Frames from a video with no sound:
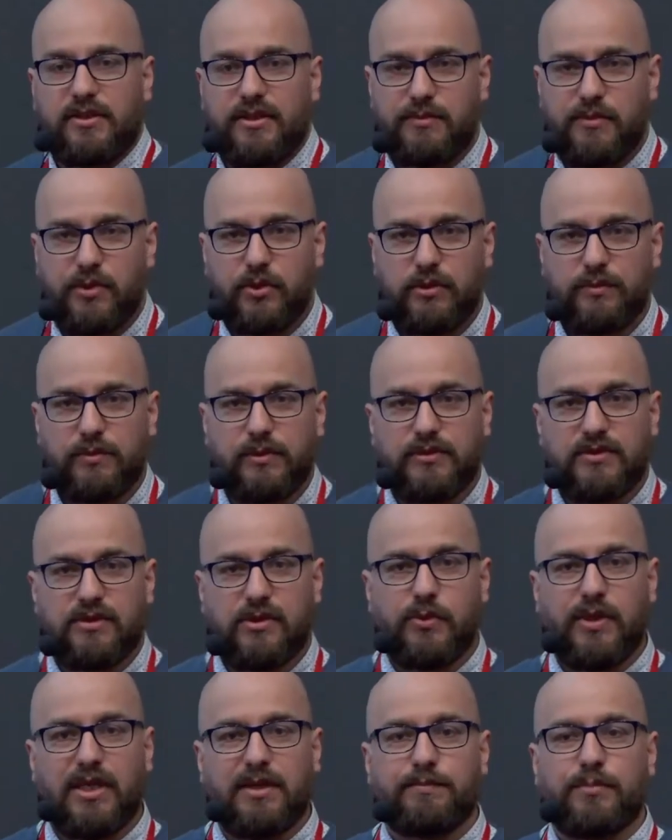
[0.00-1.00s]
are immutable, so
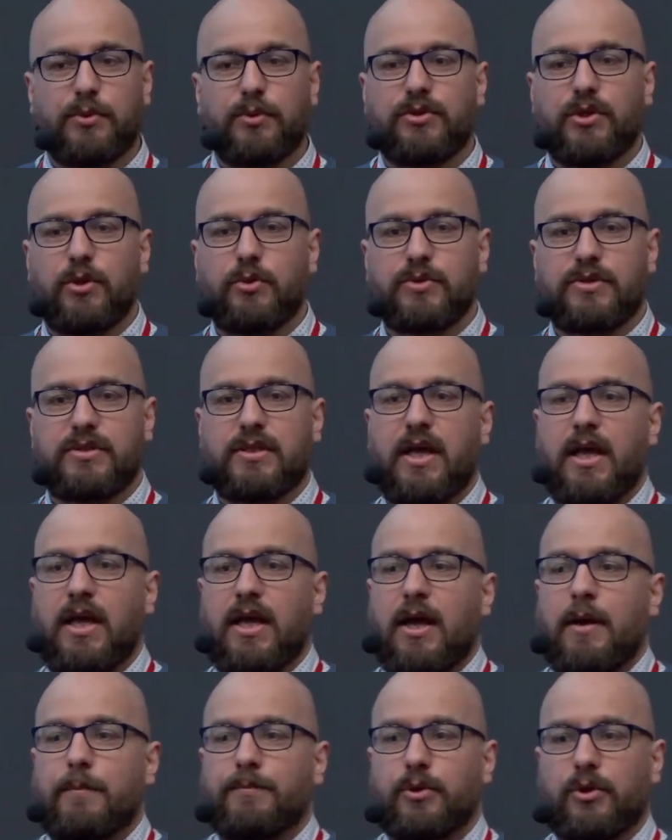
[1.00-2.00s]
we can put those
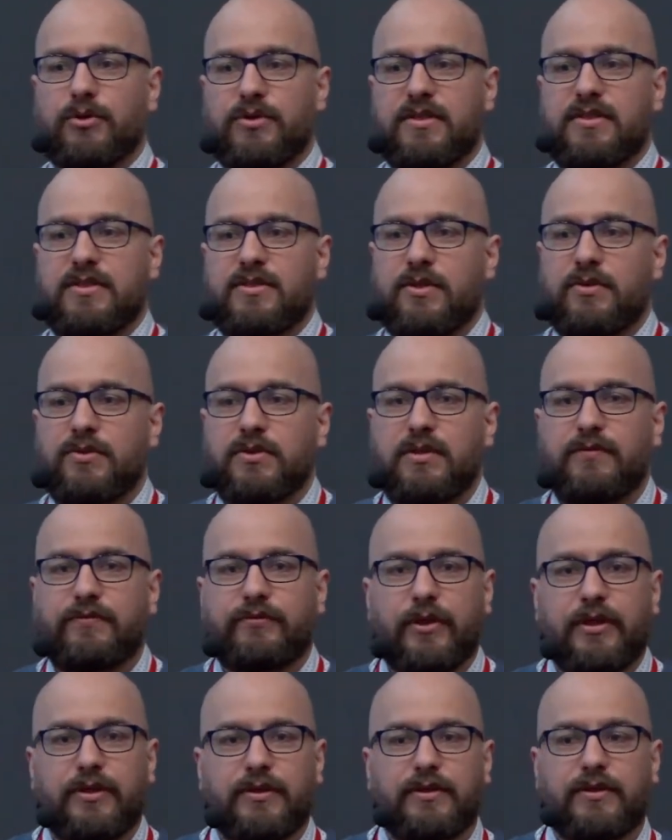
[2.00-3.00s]
processes on
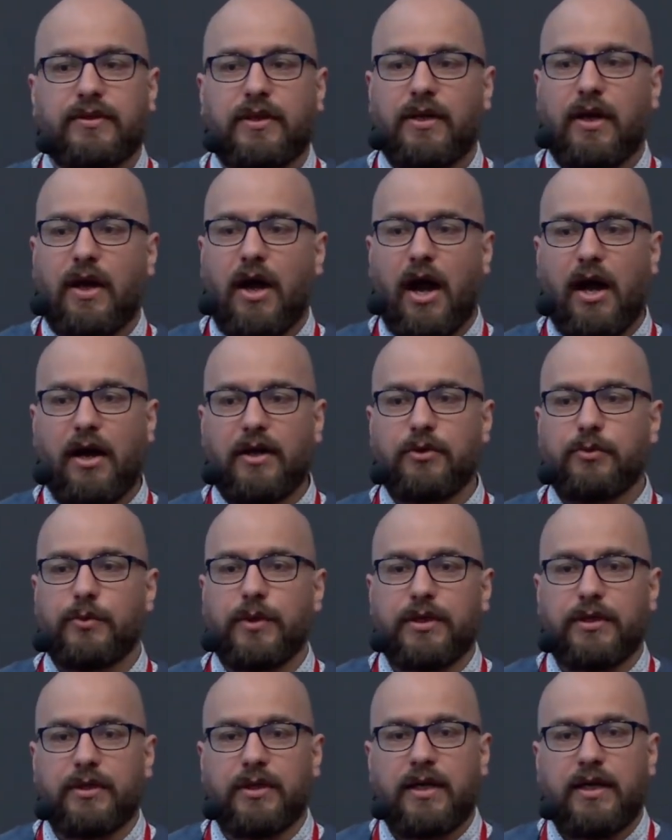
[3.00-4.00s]
different
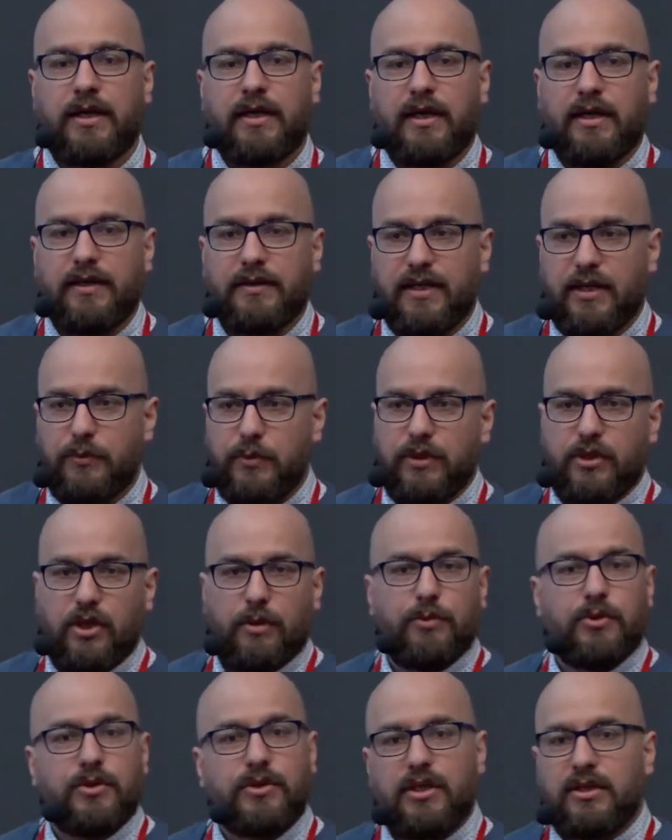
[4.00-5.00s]
hardware, and they will
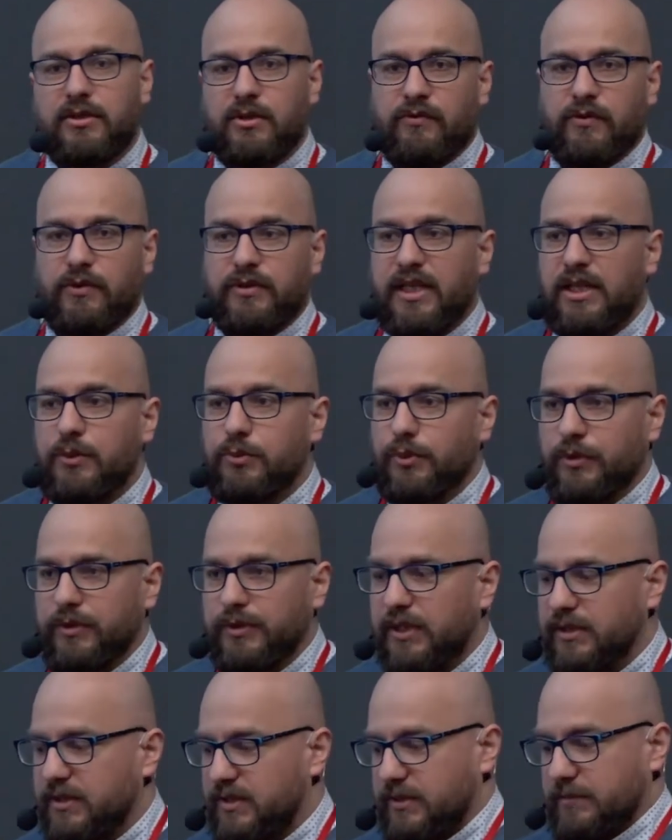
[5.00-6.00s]
communicate over network.
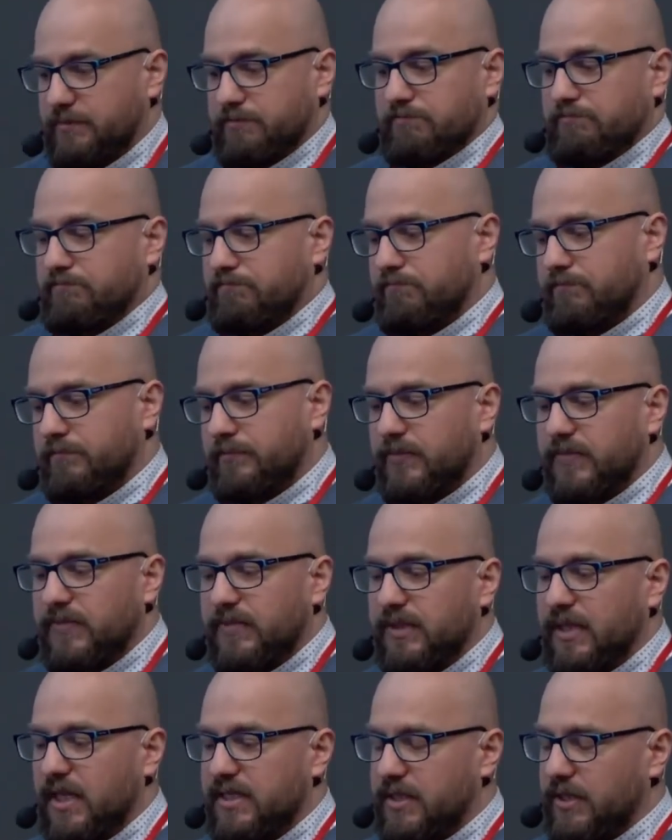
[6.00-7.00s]
That's
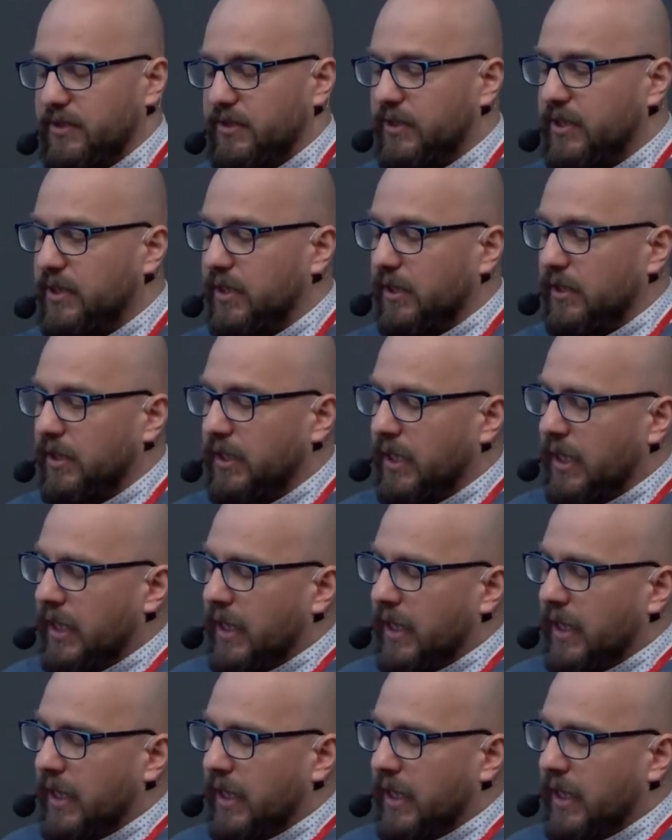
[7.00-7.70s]
ideal.